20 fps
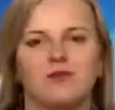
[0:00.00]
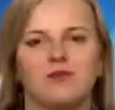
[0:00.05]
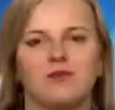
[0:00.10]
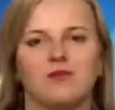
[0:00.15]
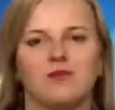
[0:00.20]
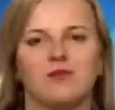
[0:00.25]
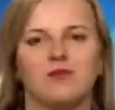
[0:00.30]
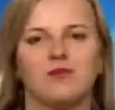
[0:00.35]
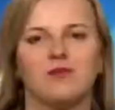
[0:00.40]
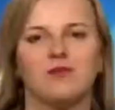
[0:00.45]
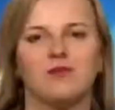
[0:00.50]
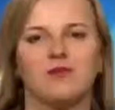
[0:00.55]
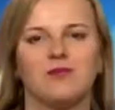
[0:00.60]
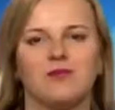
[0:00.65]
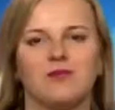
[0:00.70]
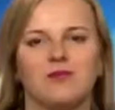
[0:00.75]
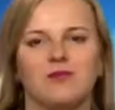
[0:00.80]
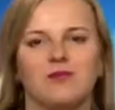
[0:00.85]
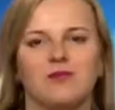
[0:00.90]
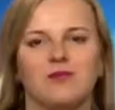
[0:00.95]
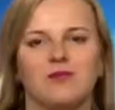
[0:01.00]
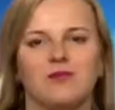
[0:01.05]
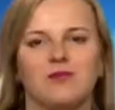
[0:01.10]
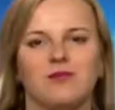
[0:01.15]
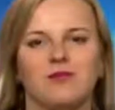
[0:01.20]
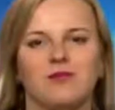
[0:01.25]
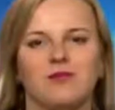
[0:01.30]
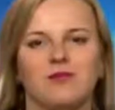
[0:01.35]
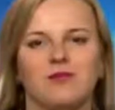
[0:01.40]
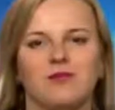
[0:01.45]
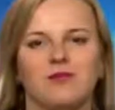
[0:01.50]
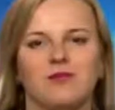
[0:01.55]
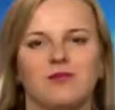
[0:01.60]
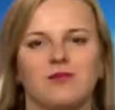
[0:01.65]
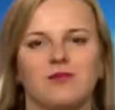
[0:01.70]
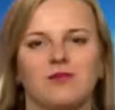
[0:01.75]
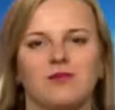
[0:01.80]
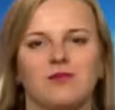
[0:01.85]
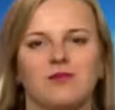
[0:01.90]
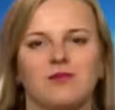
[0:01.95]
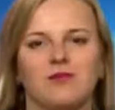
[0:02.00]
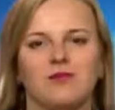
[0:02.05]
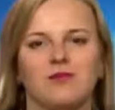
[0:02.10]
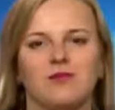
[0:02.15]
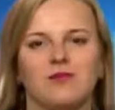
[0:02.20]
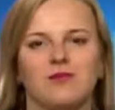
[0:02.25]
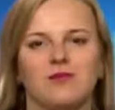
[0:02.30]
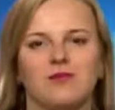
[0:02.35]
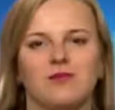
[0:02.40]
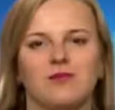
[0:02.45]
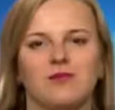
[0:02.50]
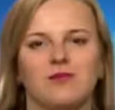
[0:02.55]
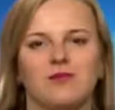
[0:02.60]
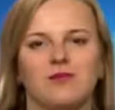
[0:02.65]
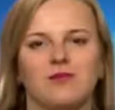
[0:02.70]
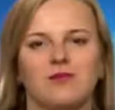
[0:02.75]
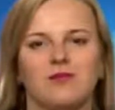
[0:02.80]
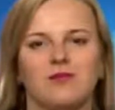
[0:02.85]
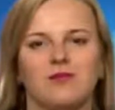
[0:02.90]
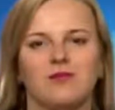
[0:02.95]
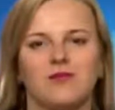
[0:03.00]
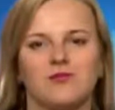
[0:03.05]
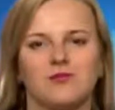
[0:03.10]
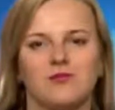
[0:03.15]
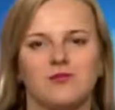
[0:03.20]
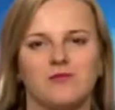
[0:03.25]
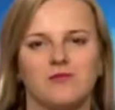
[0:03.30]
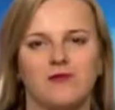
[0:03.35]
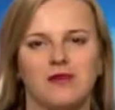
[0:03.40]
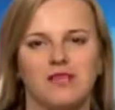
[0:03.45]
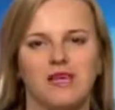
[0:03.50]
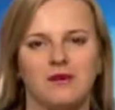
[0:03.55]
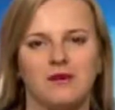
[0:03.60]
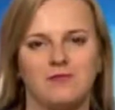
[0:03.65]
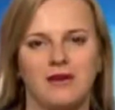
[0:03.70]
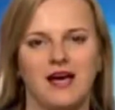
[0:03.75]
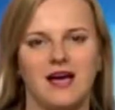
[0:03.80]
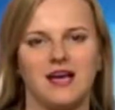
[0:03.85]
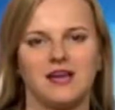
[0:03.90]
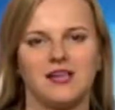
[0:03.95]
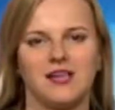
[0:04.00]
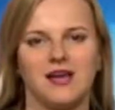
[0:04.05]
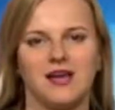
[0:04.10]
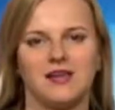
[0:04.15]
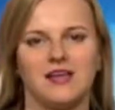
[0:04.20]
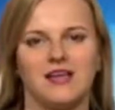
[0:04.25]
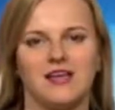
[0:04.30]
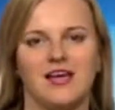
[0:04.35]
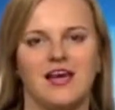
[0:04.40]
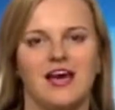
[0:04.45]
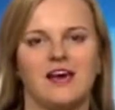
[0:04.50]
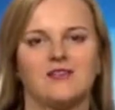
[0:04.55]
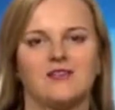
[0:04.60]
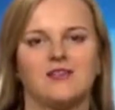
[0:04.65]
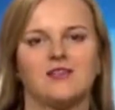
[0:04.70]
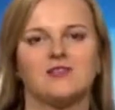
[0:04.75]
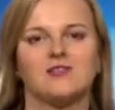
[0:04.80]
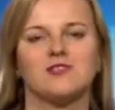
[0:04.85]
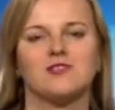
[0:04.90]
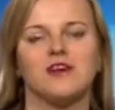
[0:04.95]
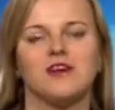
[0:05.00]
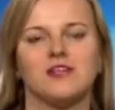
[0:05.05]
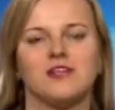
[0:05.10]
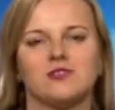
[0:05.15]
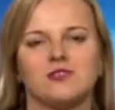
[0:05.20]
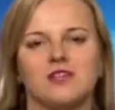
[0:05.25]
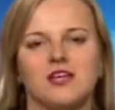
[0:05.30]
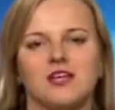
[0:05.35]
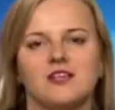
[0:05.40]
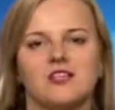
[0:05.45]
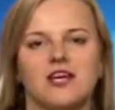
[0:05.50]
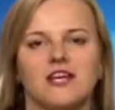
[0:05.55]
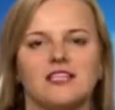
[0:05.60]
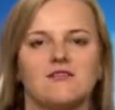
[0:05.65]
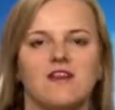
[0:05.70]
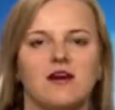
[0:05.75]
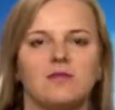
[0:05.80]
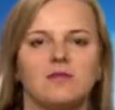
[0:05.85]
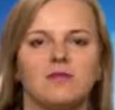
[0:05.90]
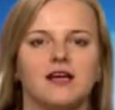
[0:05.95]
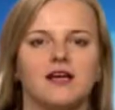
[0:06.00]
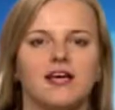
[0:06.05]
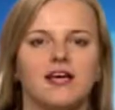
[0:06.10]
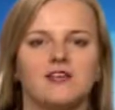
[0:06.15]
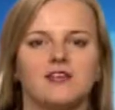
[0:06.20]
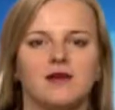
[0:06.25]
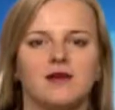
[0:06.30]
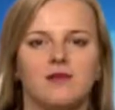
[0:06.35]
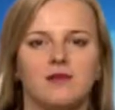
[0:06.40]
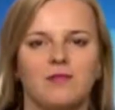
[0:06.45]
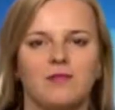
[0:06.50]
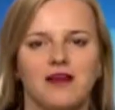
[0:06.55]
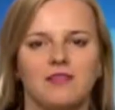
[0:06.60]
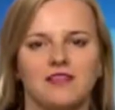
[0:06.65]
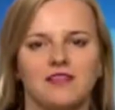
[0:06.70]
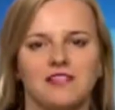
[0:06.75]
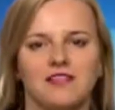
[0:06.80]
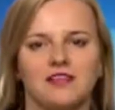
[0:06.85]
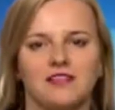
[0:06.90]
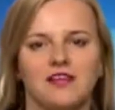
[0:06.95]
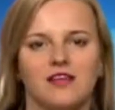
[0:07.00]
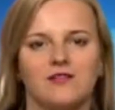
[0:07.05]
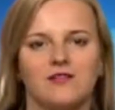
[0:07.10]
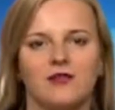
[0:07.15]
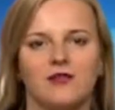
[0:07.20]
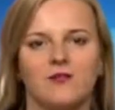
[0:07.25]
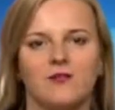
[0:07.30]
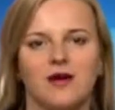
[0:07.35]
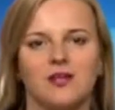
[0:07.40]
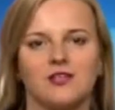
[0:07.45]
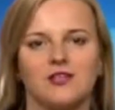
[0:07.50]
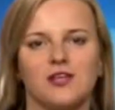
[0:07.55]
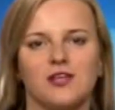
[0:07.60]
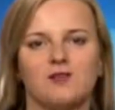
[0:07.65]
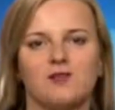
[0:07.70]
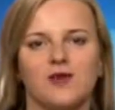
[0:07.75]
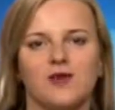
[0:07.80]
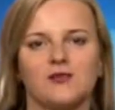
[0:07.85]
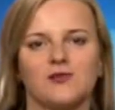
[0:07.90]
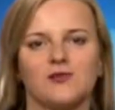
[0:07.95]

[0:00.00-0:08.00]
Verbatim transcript: The Phoenix Police Department wants to purchase two powerful loudspeakers that have been used by some law enforcement agencies to force protesters to disperse.